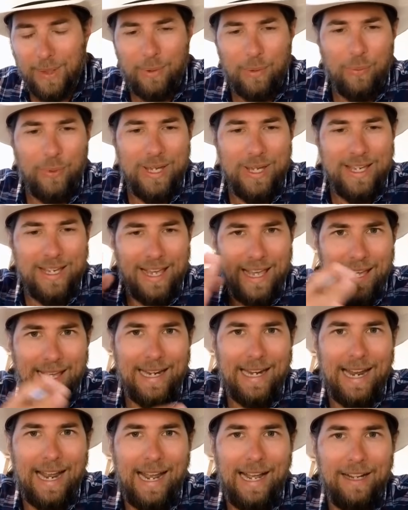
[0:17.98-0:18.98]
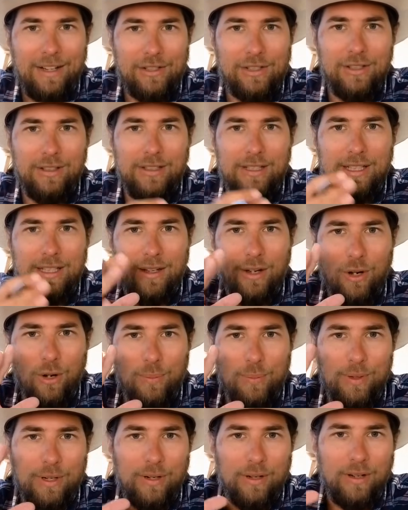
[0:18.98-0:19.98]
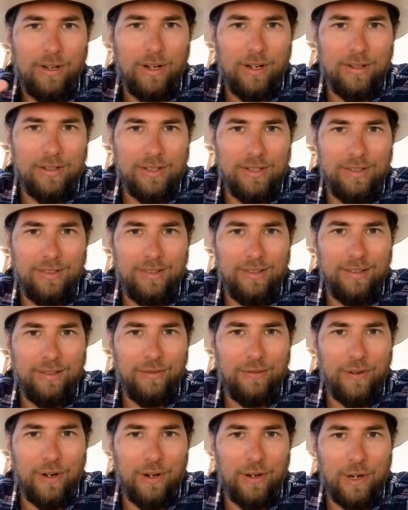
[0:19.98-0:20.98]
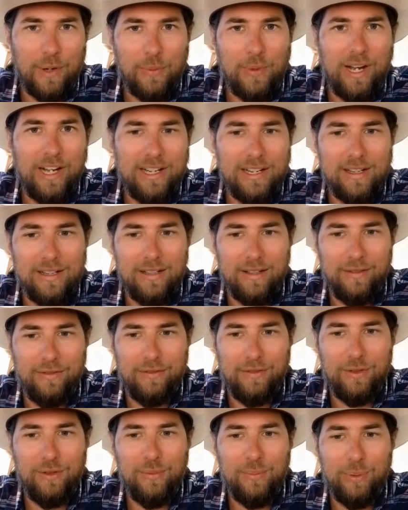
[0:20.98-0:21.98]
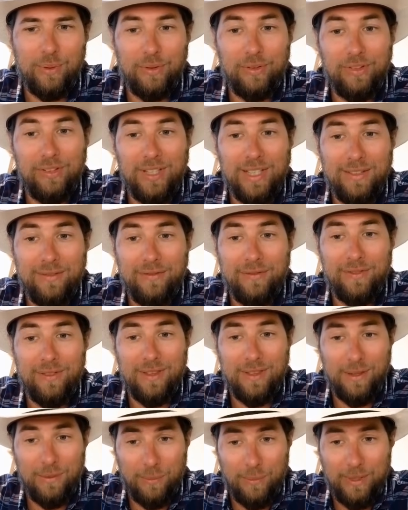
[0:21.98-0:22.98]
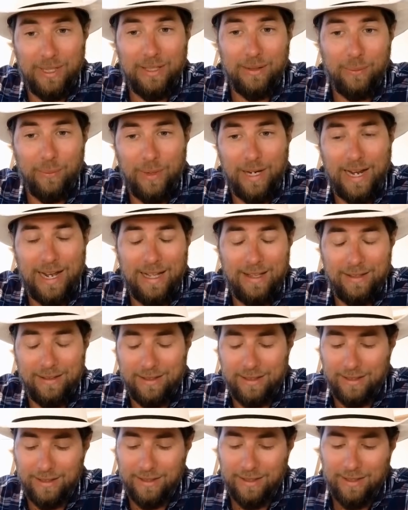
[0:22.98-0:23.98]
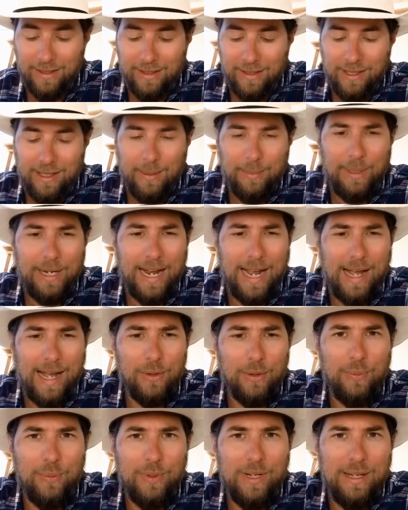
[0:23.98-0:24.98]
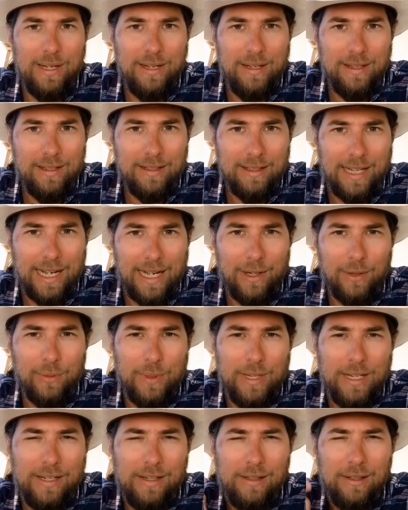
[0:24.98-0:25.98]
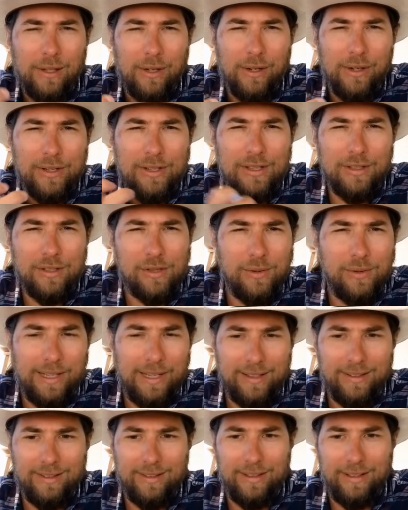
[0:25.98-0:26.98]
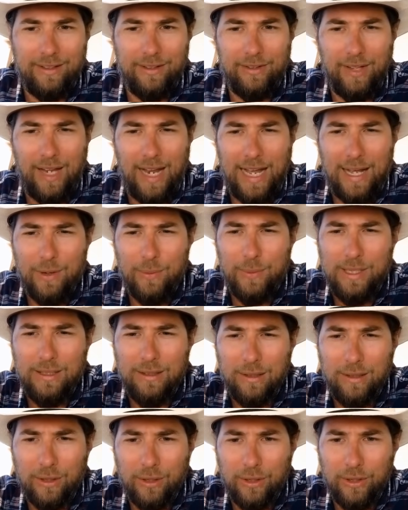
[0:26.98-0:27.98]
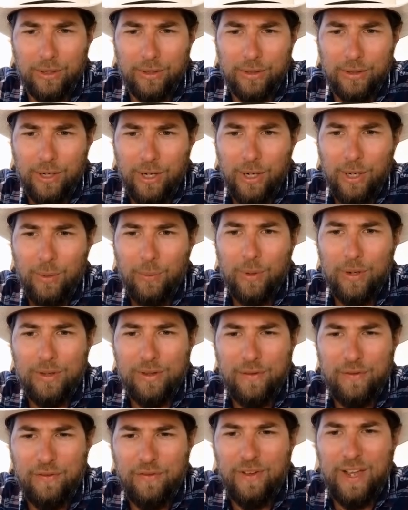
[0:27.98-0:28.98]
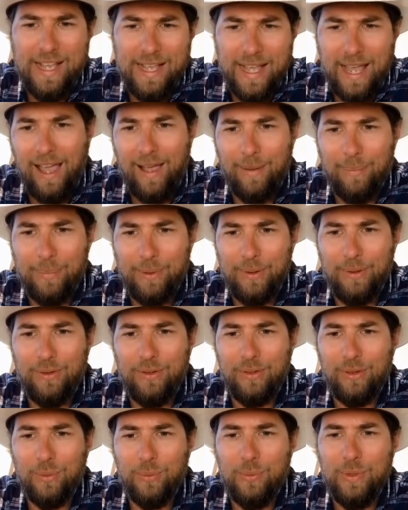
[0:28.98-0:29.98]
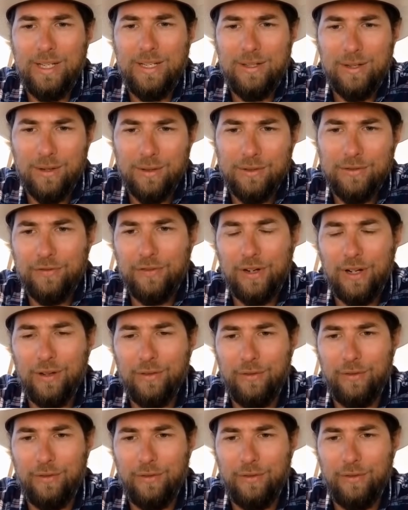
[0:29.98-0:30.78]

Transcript: But we can actually open our consciousness far and wide enough to perceive the real reality. But how do we learn the tricks? Like I say, how do we learn where the fake happens so we don't fall